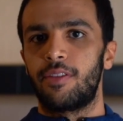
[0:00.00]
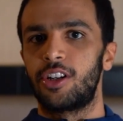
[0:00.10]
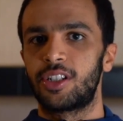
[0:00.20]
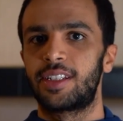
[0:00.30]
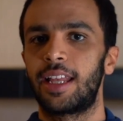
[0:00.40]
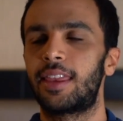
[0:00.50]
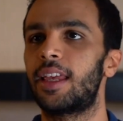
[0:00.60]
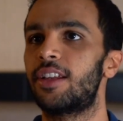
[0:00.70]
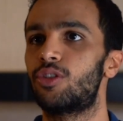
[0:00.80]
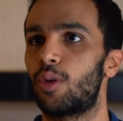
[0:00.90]
just get
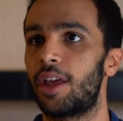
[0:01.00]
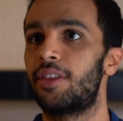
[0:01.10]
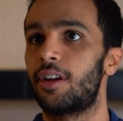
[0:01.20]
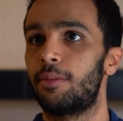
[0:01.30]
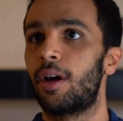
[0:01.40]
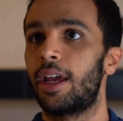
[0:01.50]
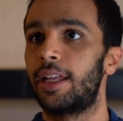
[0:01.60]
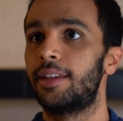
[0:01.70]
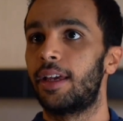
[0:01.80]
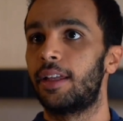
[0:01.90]
things together in my
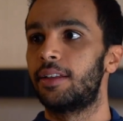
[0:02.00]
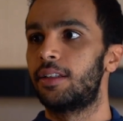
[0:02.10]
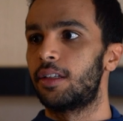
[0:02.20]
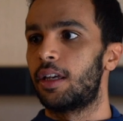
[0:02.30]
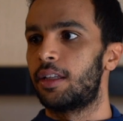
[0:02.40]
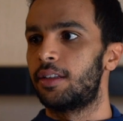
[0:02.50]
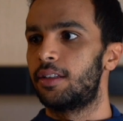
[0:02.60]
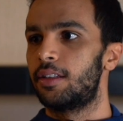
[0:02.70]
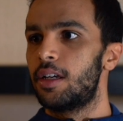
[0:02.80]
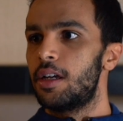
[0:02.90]
head and
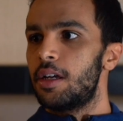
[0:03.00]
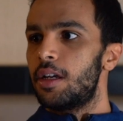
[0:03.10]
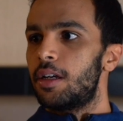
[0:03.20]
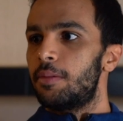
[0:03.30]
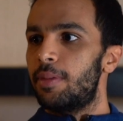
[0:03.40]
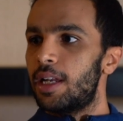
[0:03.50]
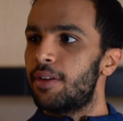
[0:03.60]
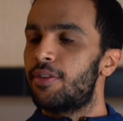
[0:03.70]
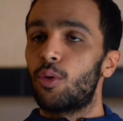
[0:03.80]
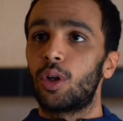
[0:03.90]

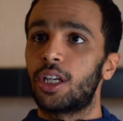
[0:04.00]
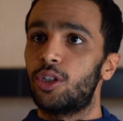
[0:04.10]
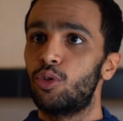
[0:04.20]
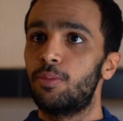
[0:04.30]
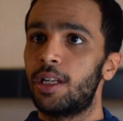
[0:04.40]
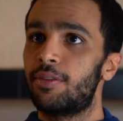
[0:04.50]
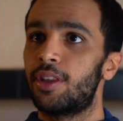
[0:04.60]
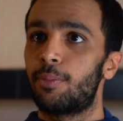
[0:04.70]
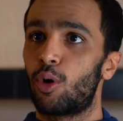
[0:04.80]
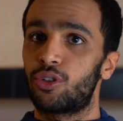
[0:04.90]
believe in what I do, believe in
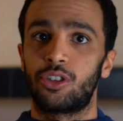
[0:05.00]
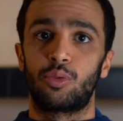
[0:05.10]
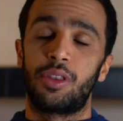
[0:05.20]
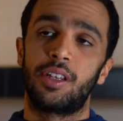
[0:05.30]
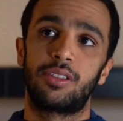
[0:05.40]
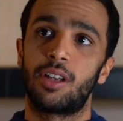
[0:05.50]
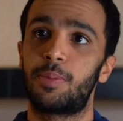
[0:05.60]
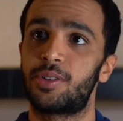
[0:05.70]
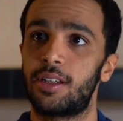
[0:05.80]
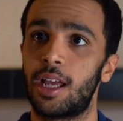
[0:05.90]
the process with its
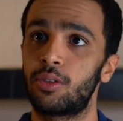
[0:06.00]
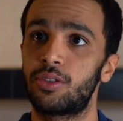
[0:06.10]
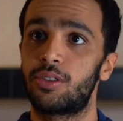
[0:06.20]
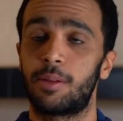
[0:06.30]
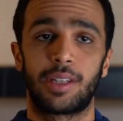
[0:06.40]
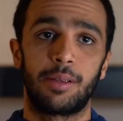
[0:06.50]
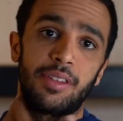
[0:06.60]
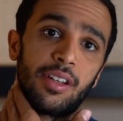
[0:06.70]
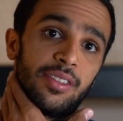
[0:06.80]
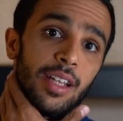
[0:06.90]
ups and downs. Sometimes
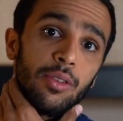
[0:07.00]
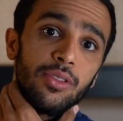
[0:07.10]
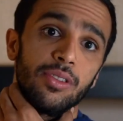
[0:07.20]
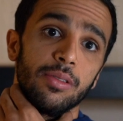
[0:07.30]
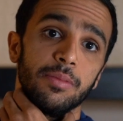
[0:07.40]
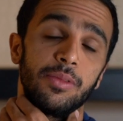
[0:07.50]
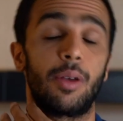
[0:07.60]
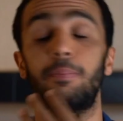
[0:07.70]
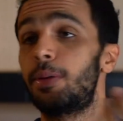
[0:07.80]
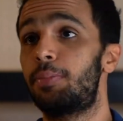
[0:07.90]
there is downs.
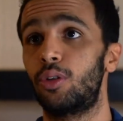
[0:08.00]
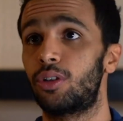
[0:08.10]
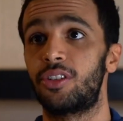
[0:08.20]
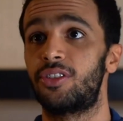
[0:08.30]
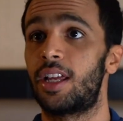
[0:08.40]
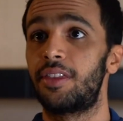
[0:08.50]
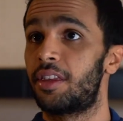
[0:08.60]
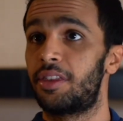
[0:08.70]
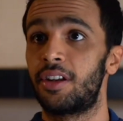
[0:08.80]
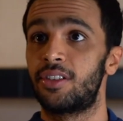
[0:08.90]
Some people don't understand
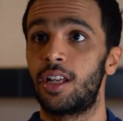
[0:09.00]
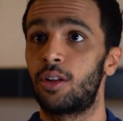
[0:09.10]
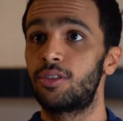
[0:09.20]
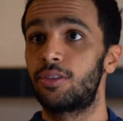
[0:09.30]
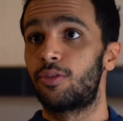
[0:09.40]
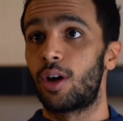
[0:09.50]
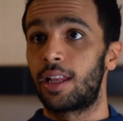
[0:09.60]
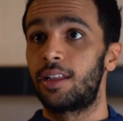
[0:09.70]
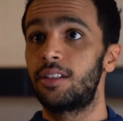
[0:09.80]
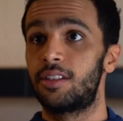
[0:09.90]
that there is downs for
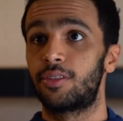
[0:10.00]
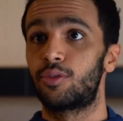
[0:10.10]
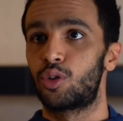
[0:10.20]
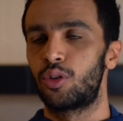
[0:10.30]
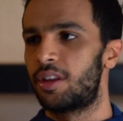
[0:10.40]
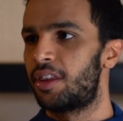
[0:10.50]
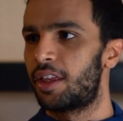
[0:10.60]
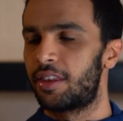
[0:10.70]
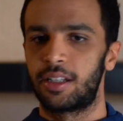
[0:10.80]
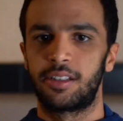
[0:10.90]
athletes, that's for sure. They
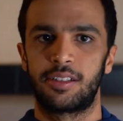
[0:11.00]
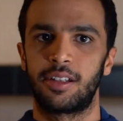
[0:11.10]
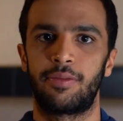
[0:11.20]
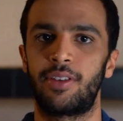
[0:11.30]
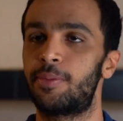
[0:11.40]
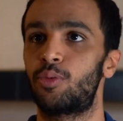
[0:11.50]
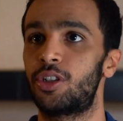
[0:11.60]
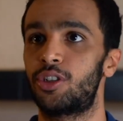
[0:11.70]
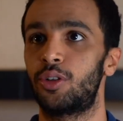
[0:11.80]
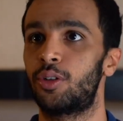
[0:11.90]
think that it's a flip
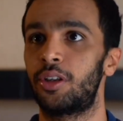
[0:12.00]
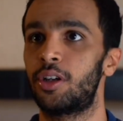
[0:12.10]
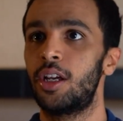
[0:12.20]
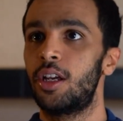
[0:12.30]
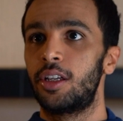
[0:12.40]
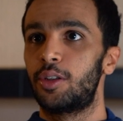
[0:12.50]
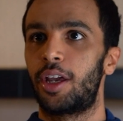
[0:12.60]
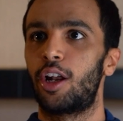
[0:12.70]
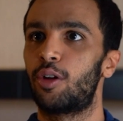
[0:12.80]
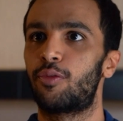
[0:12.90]
switch, you
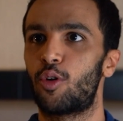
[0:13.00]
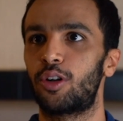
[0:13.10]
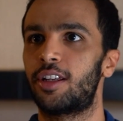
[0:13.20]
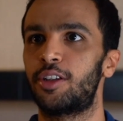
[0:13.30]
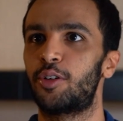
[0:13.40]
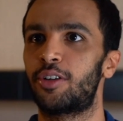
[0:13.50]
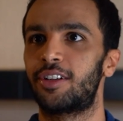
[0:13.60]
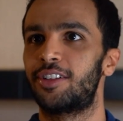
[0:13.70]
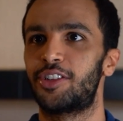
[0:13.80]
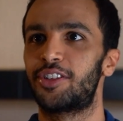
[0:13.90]
get out of court and
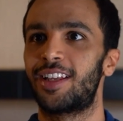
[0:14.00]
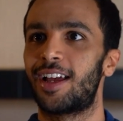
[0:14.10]
you're just